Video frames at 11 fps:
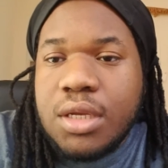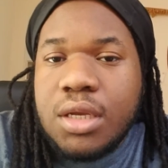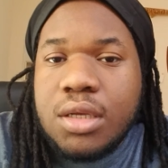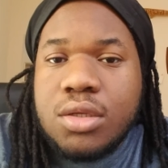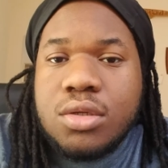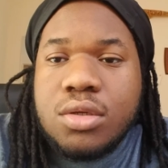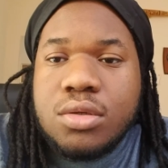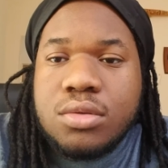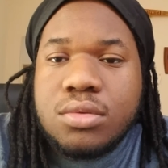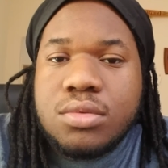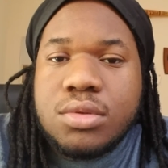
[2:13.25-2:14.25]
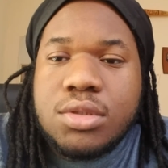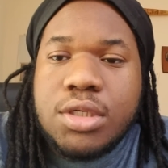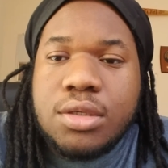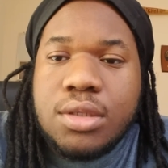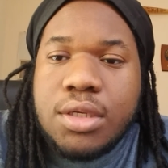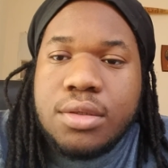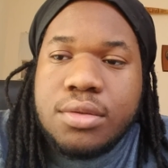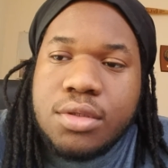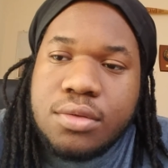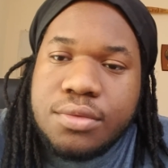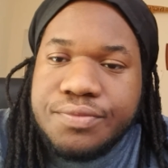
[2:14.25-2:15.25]
and you know, check you later.
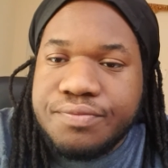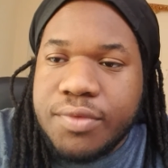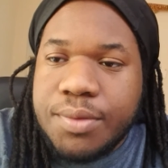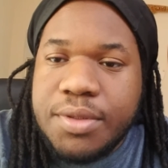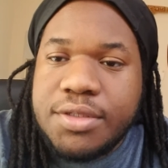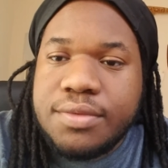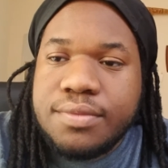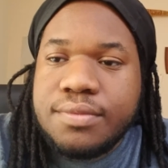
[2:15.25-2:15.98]
So, peace.